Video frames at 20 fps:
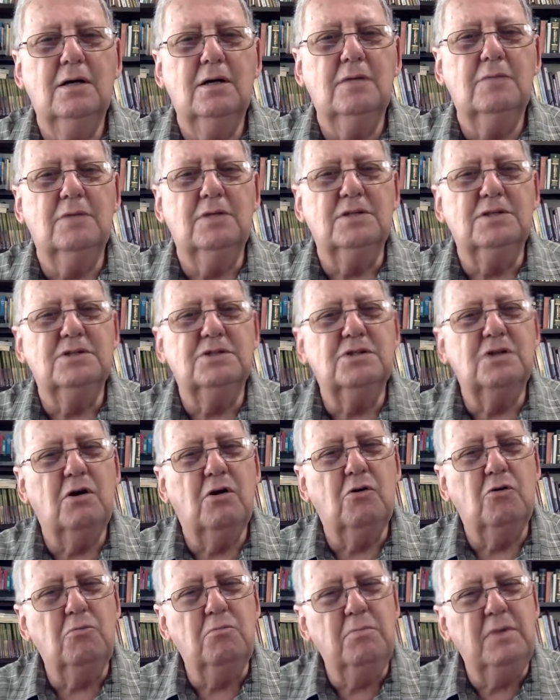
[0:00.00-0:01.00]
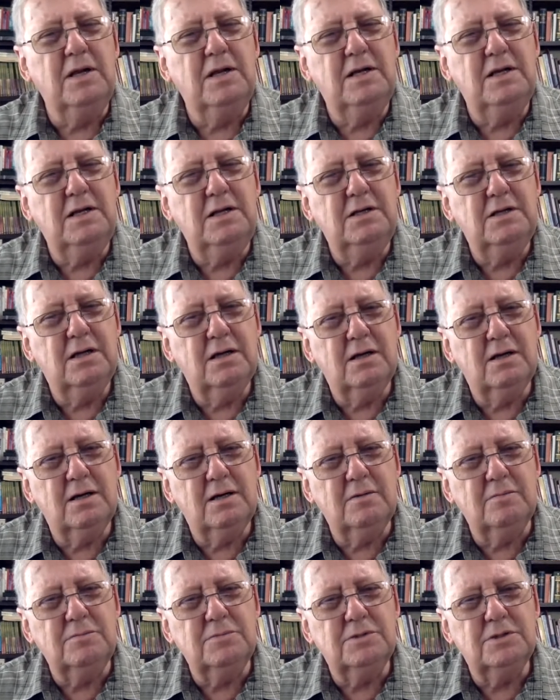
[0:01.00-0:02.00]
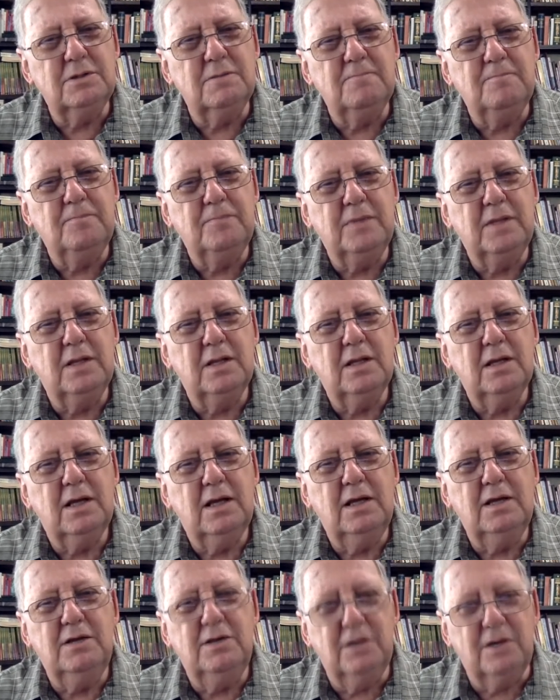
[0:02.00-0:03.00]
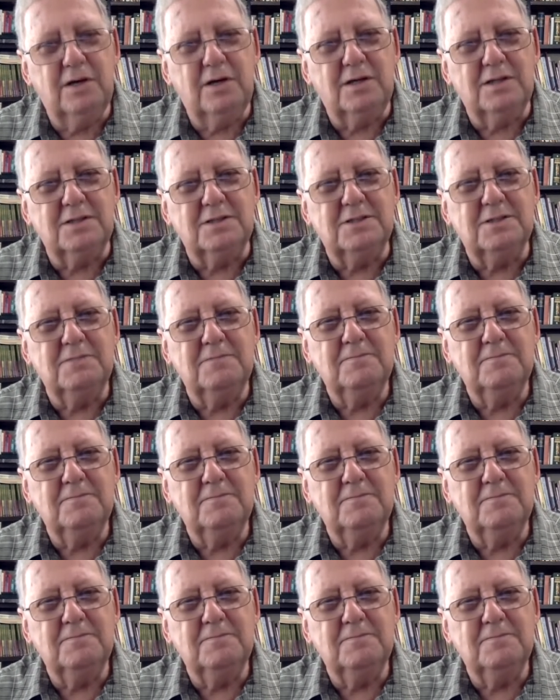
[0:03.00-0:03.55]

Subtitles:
But so many times he does.